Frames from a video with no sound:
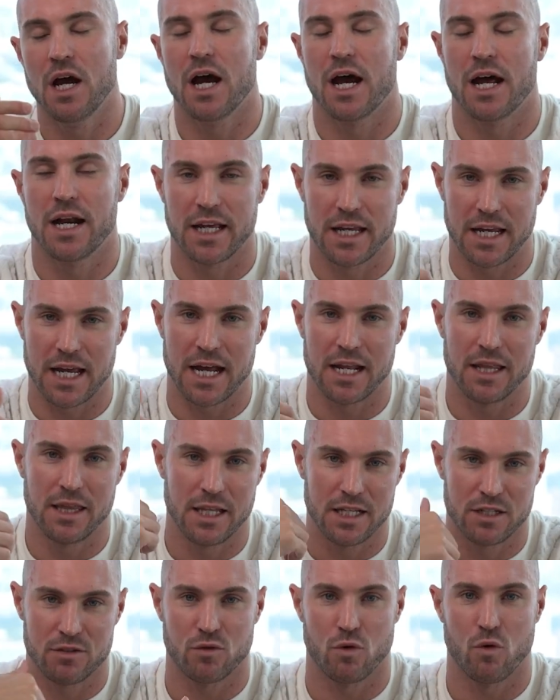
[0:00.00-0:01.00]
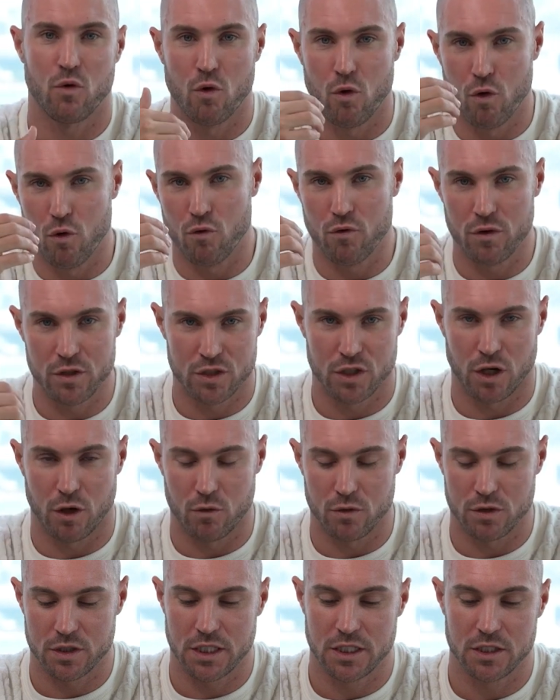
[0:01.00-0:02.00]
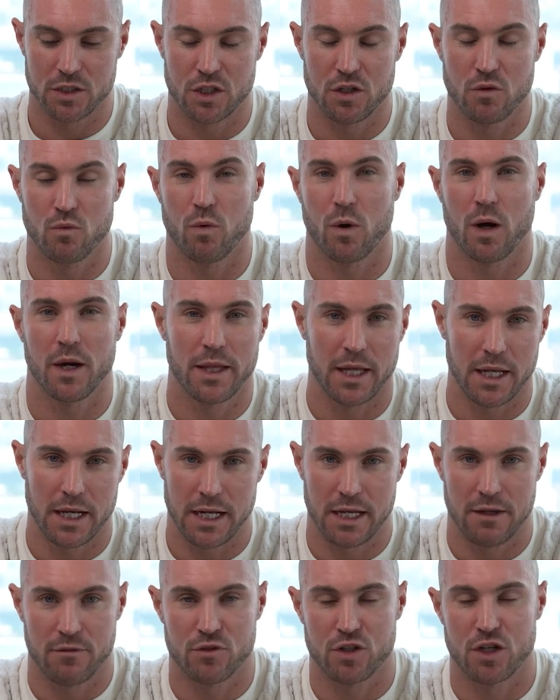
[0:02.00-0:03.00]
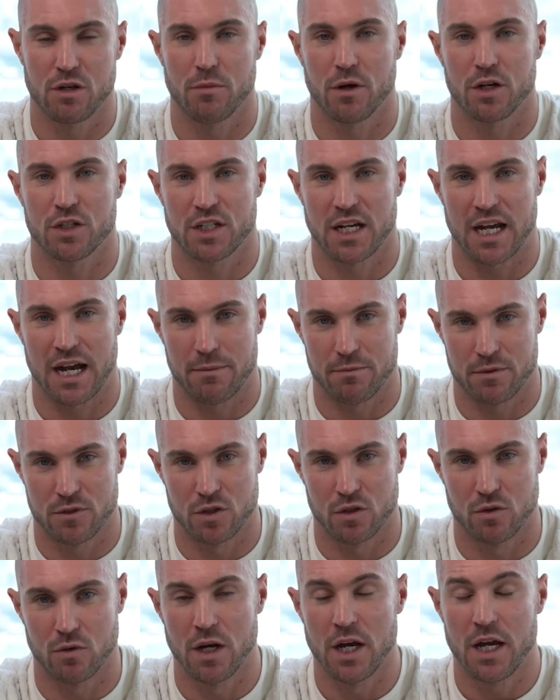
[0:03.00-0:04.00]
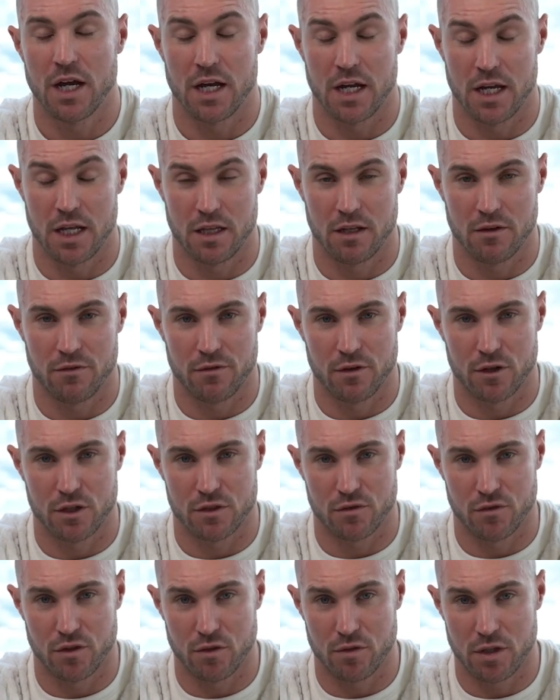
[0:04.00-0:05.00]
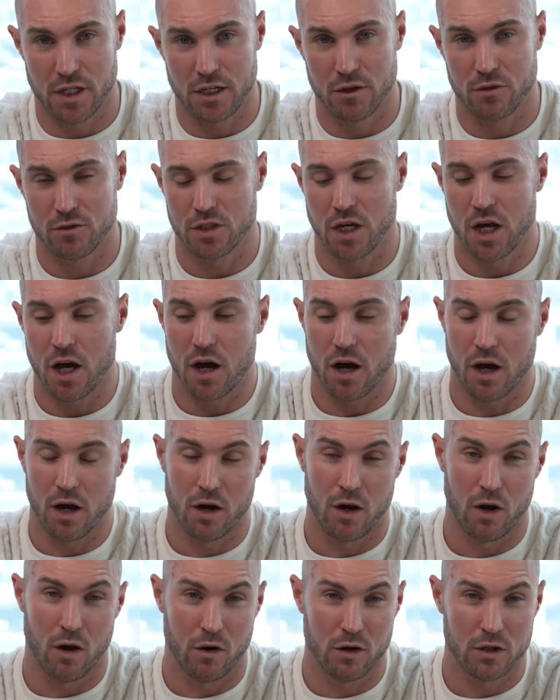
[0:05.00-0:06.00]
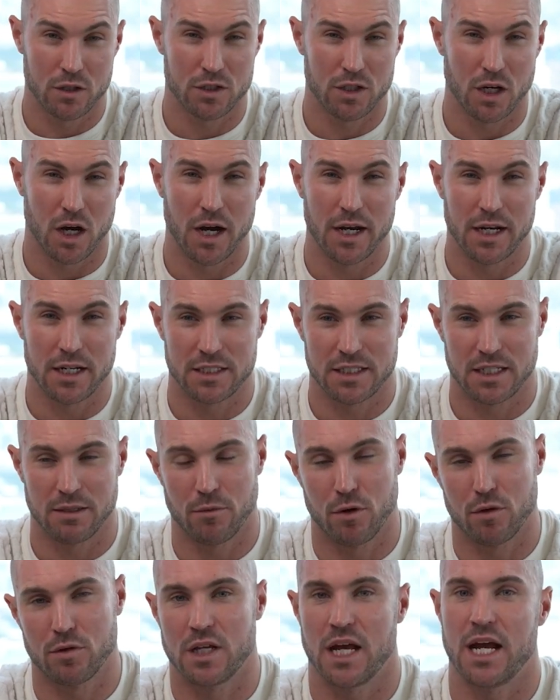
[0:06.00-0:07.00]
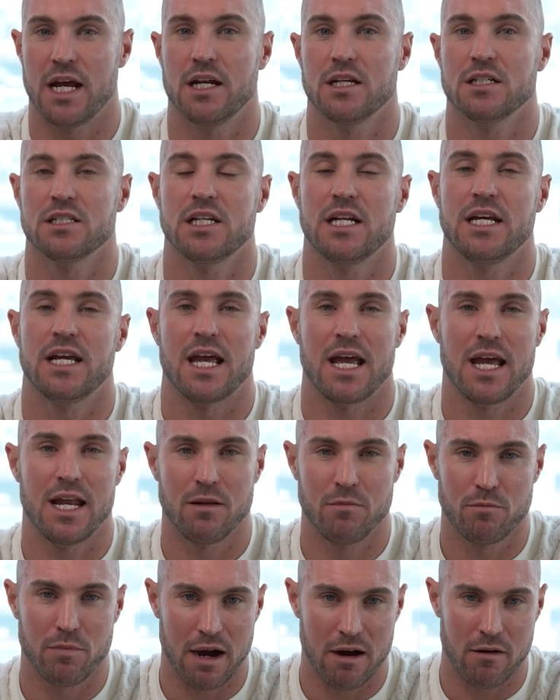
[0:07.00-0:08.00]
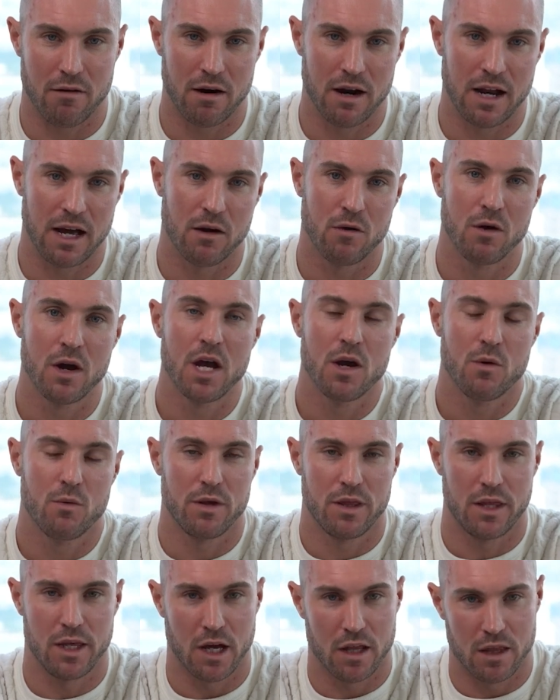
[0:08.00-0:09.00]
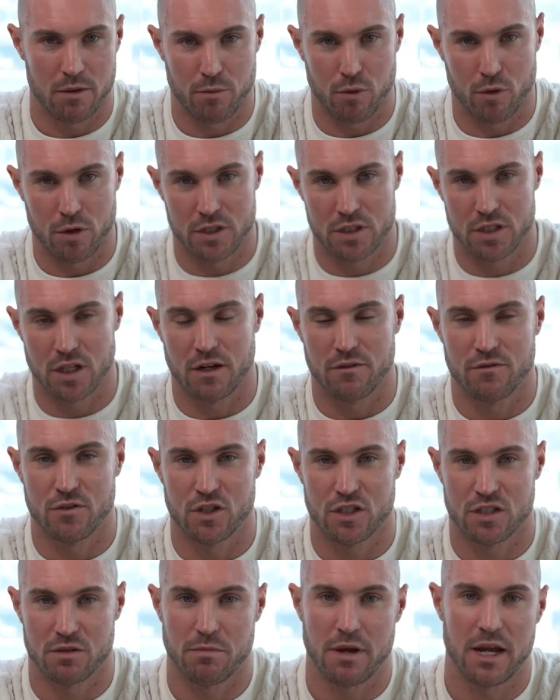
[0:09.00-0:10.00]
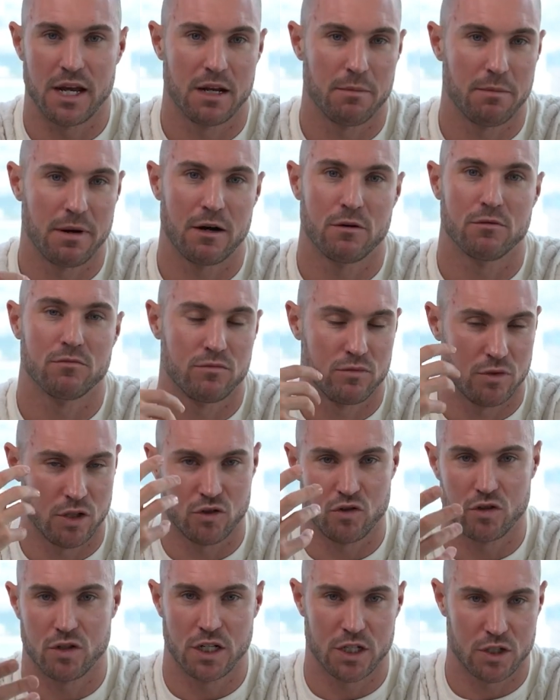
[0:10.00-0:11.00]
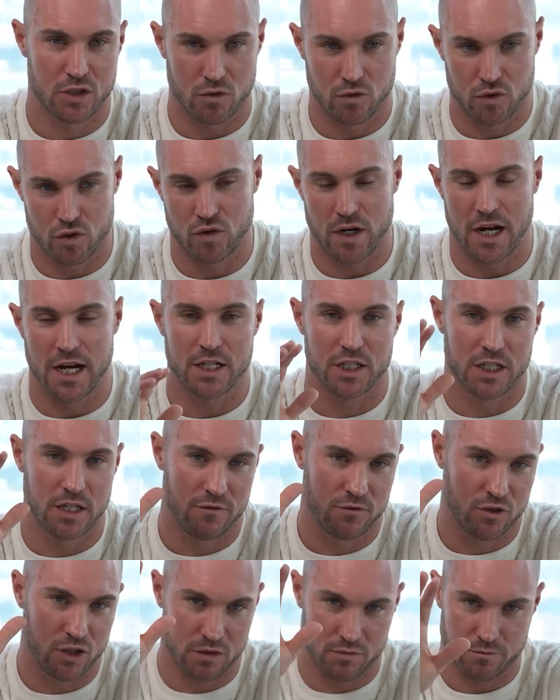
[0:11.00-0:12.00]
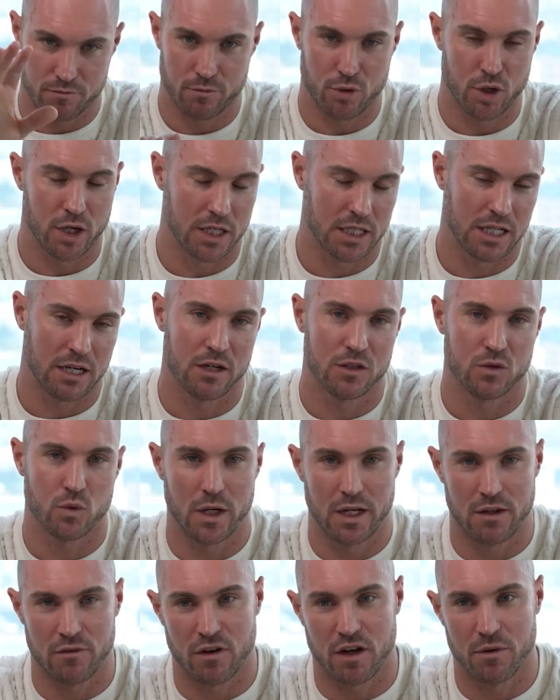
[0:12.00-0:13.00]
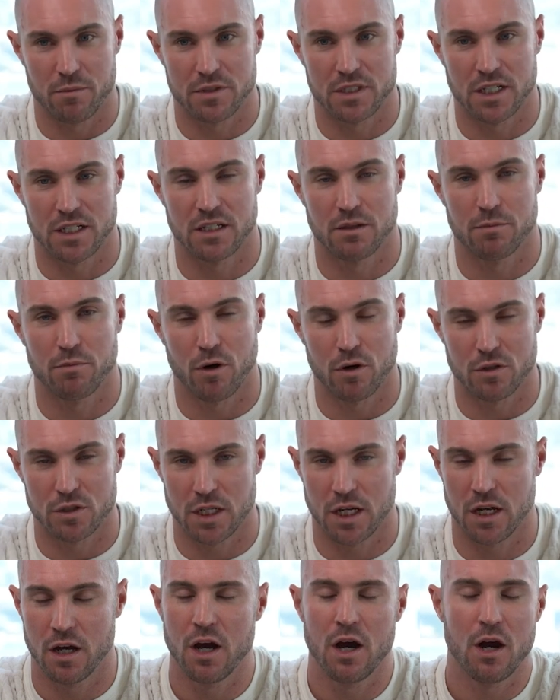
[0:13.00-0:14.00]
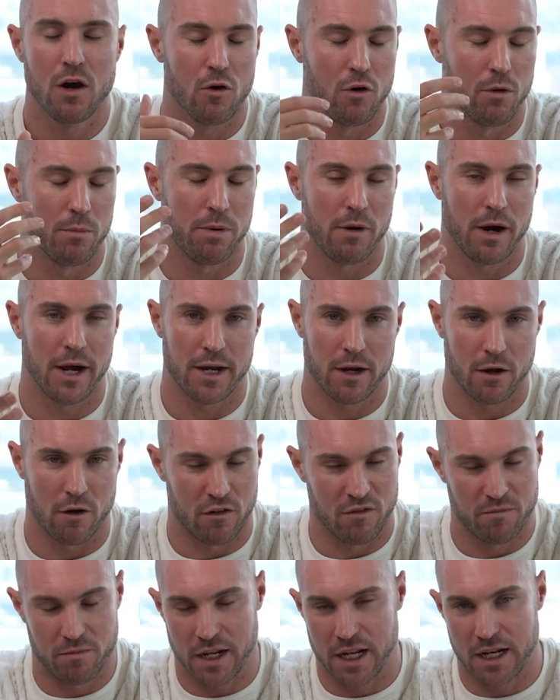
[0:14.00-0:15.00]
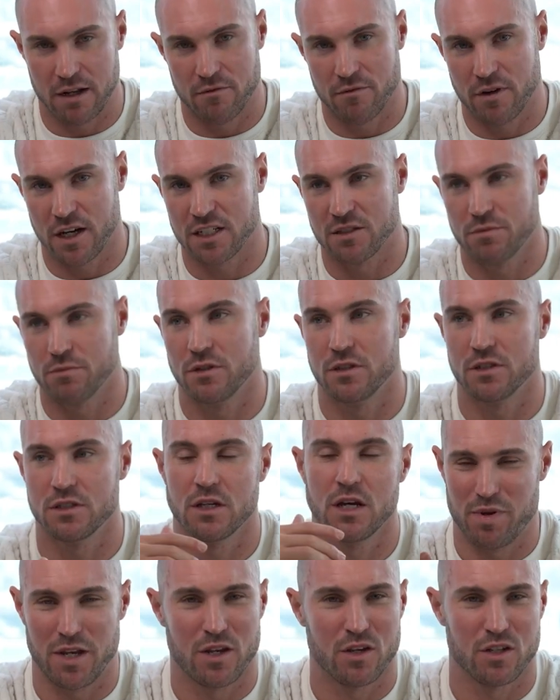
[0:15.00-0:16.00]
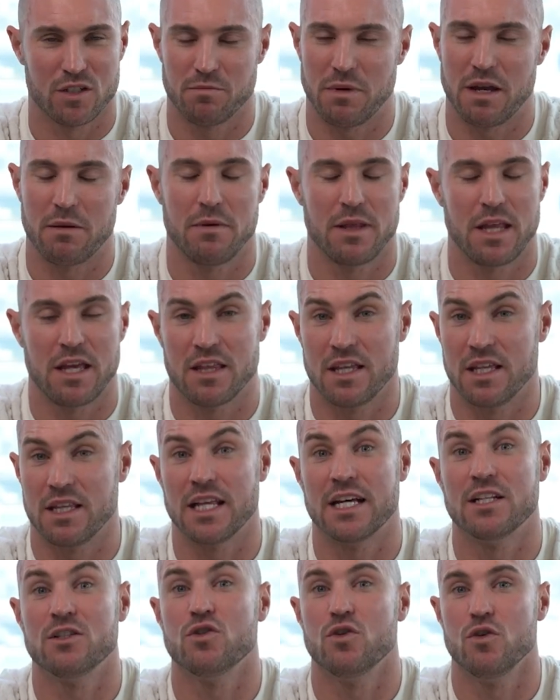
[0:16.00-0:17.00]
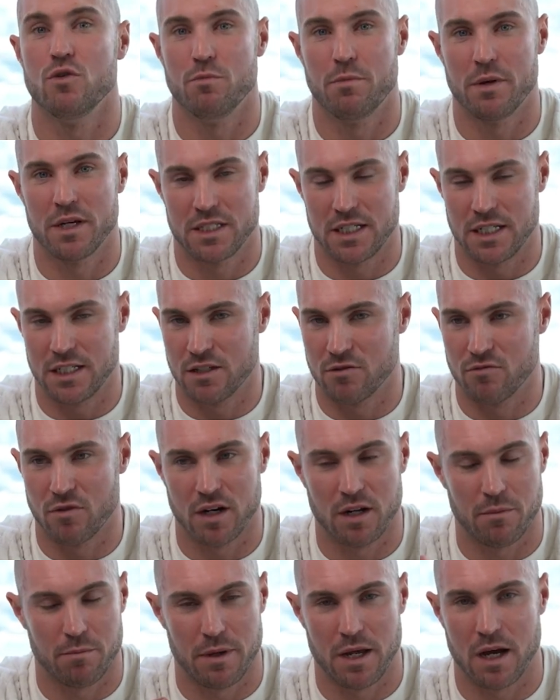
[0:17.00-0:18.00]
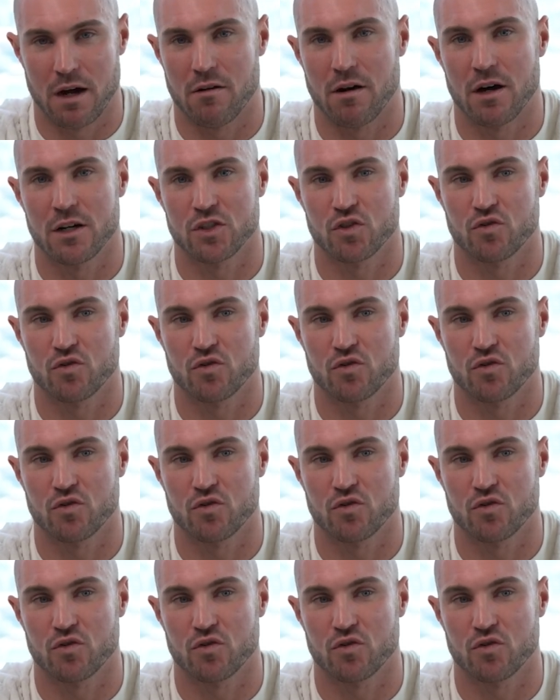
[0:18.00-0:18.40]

And again, this all results into why they leave too much capital in the first few deals, alongside, simultaneously, in parallel with the other points that I've just made about the traditional strategy of just putting down a 25% deposit or buying off-plan investments because maybe they think they're too busy to run a BRR